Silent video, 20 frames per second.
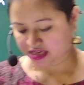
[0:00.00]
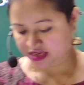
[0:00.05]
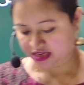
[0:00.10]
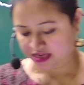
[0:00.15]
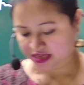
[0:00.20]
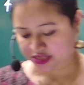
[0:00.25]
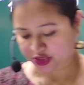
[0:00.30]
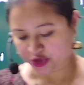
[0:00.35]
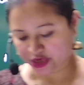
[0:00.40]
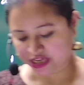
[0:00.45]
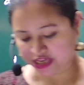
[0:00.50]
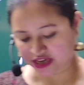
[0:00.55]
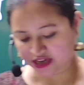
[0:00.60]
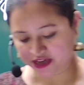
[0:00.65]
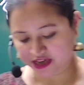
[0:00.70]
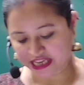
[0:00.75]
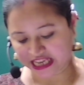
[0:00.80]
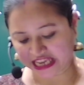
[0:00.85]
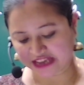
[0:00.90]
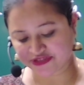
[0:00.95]
So here,
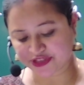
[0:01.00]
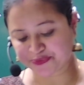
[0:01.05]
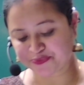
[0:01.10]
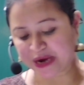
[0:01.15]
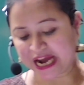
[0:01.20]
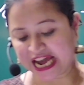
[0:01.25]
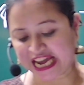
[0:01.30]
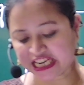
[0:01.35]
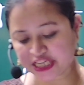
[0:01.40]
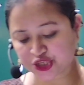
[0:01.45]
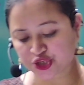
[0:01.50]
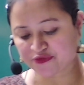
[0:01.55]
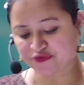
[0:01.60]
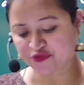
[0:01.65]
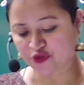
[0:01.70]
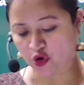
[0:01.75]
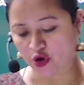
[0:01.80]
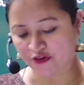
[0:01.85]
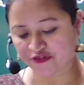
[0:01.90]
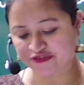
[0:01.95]
if the price of
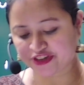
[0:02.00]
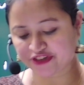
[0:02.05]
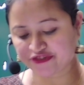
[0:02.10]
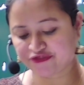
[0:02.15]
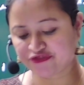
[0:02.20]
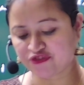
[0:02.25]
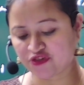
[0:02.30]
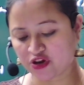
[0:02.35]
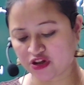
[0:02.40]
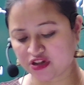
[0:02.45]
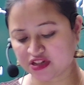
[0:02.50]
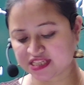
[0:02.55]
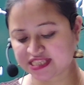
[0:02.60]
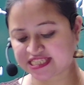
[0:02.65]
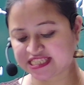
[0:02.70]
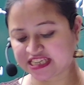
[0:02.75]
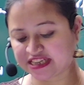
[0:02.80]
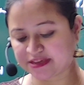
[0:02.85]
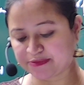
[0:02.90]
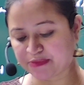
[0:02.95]
coffee falls,
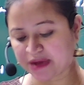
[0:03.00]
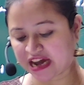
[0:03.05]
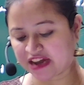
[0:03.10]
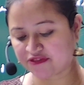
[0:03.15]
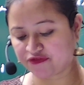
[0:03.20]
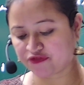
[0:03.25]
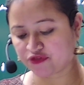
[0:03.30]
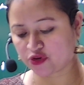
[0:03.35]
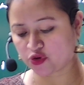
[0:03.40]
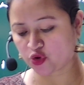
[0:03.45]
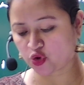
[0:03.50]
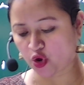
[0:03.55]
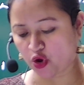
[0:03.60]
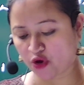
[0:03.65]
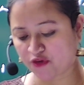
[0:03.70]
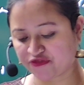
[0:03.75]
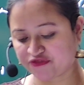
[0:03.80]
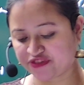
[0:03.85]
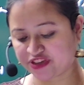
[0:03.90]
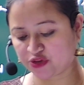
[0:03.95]
the demand for
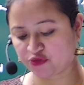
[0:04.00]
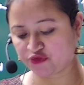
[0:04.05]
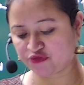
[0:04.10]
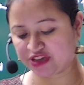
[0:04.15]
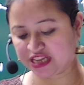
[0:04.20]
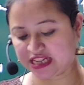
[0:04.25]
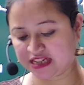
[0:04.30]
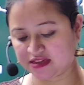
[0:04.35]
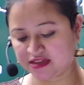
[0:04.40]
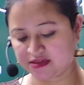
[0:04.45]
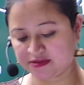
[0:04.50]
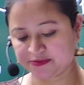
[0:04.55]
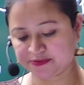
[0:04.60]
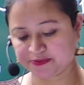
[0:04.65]
coffee will,